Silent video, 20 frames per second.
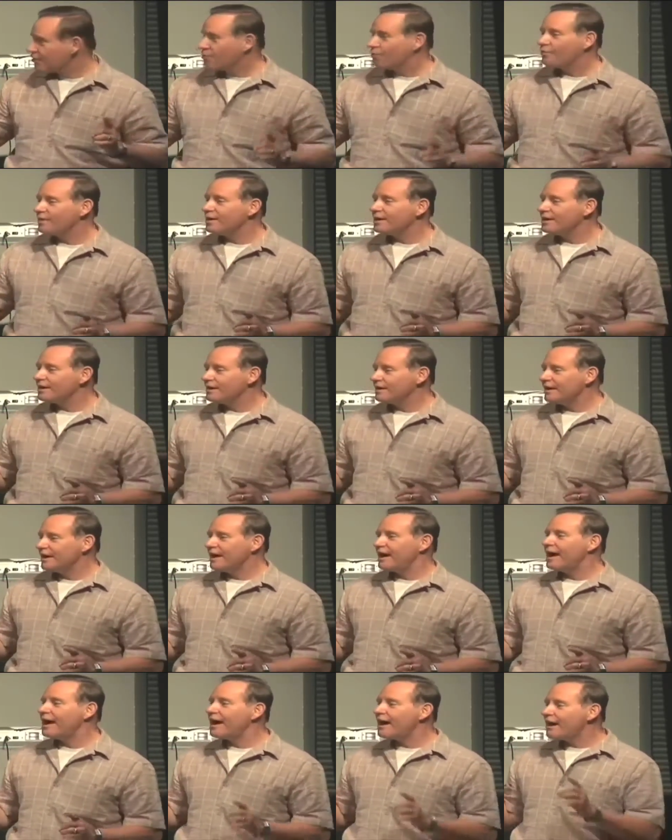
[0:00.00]
we
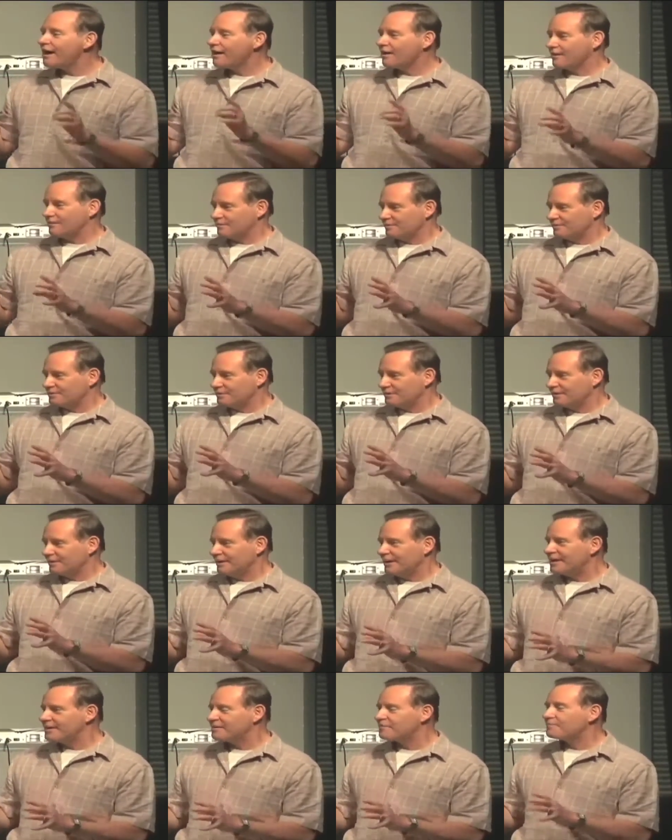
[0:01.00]
armed
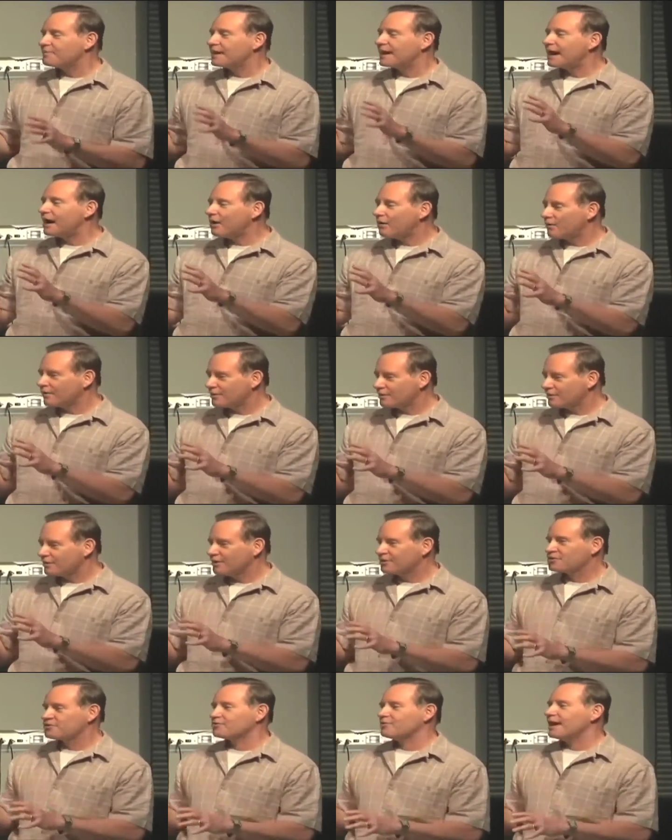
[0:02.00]
and empowered
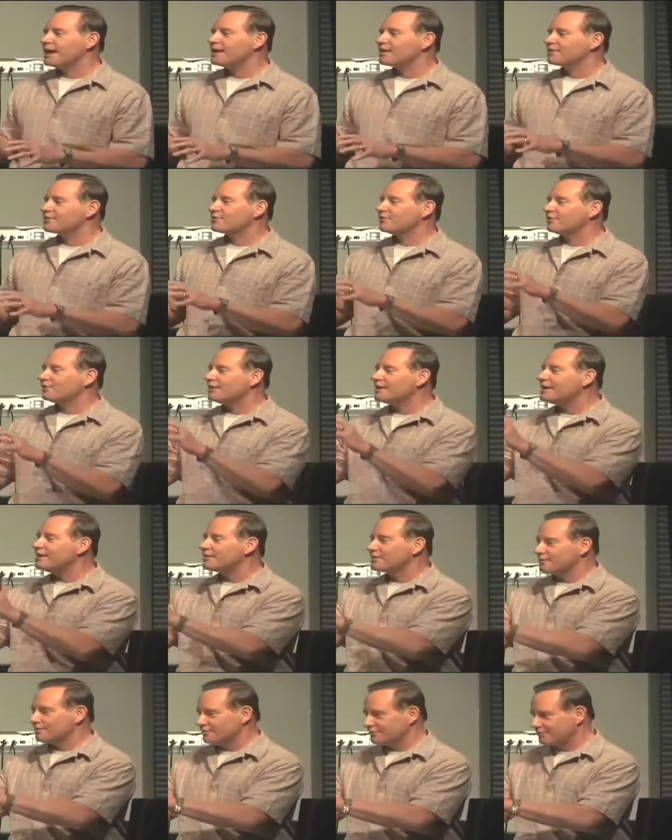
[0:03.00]
tyrannical
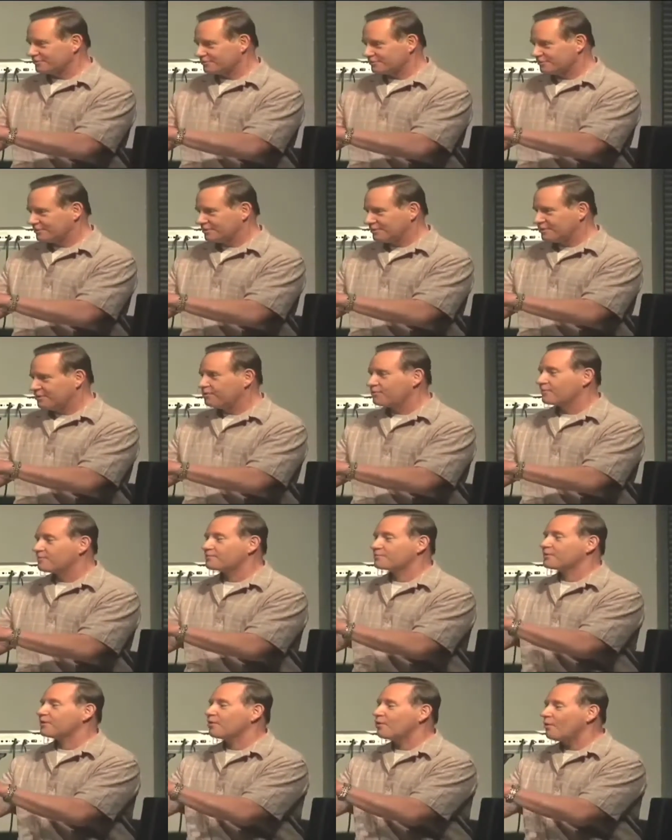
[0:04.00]
leaders who were
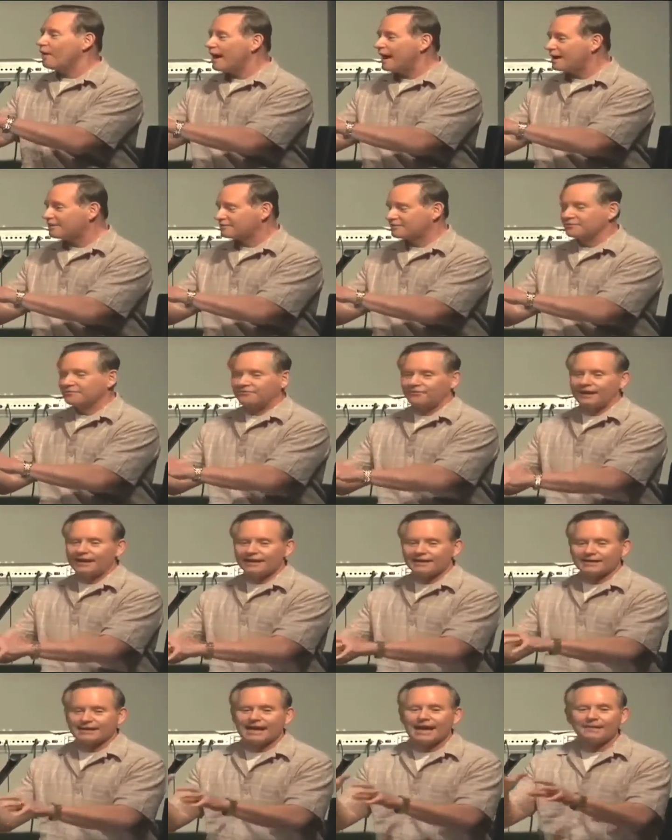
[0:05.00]
pro-West to
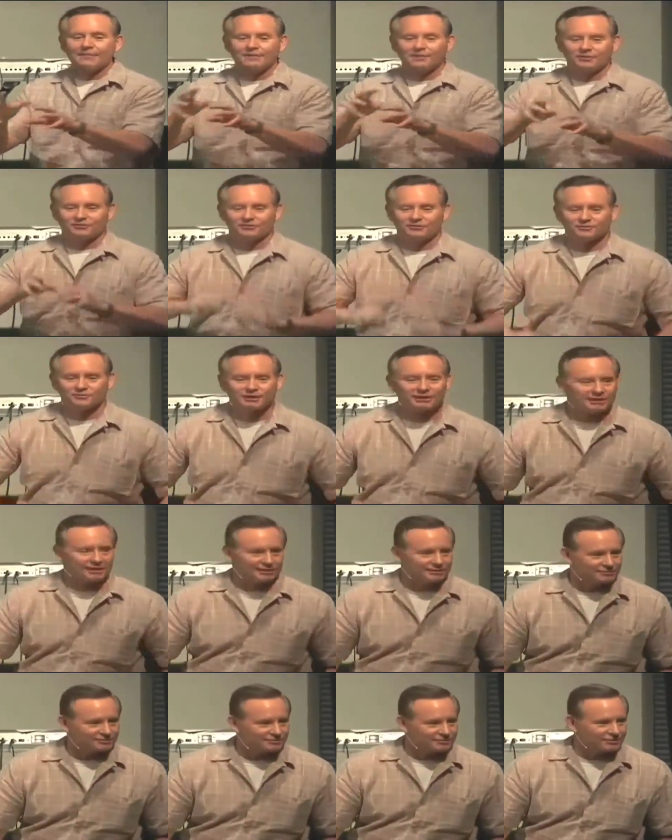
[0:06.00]
fight communist
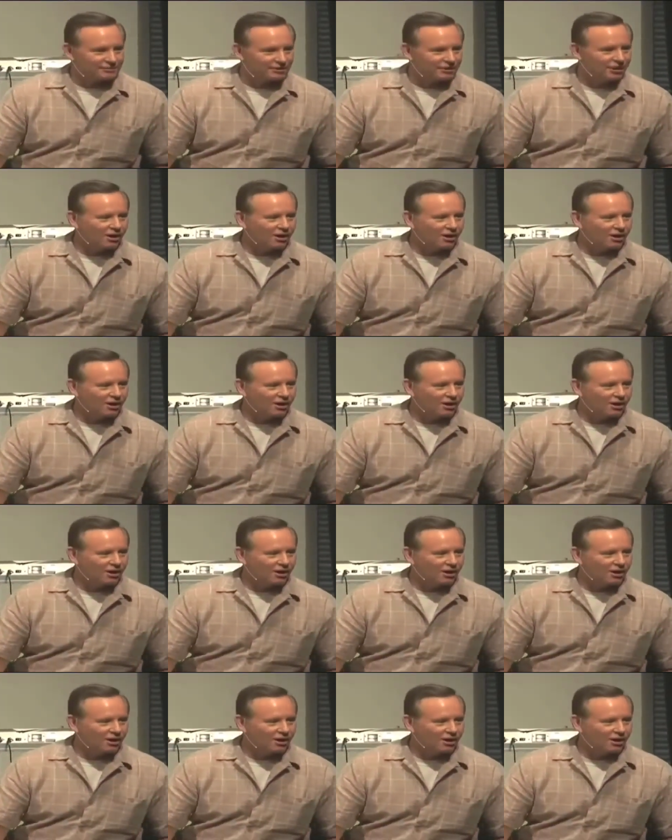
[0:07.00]
guerrillas